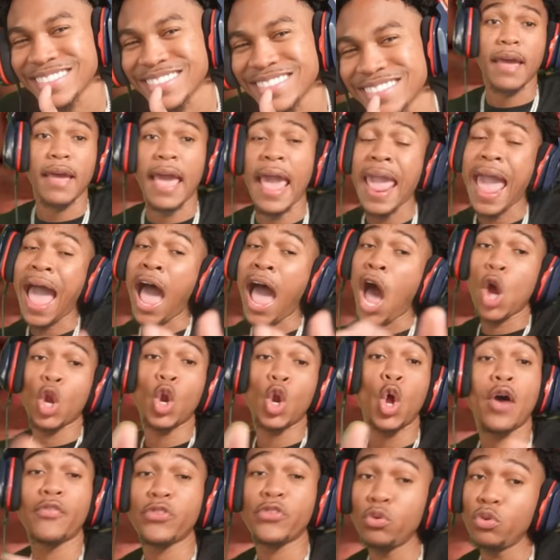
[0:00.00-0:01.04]
Hey, I don't
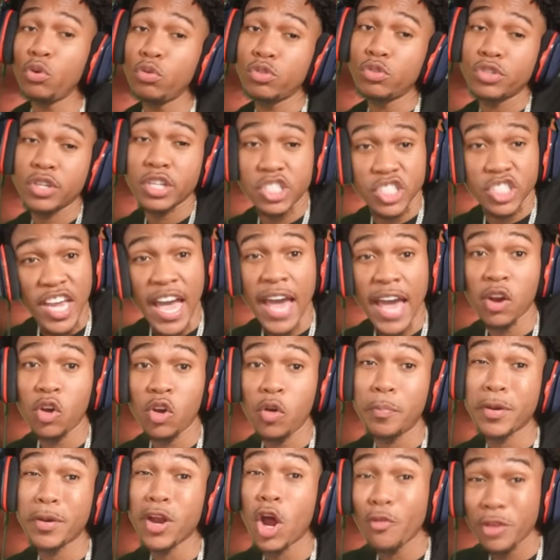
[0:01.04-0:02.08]
know if you're new to the channel,
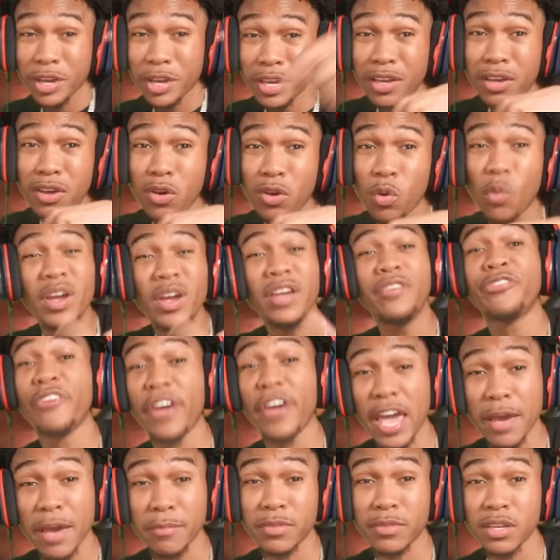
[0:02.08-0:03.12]
but over here, we
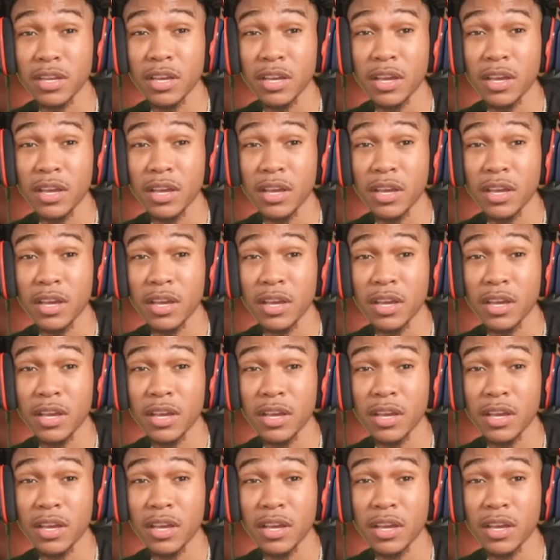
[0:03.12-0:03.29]
family.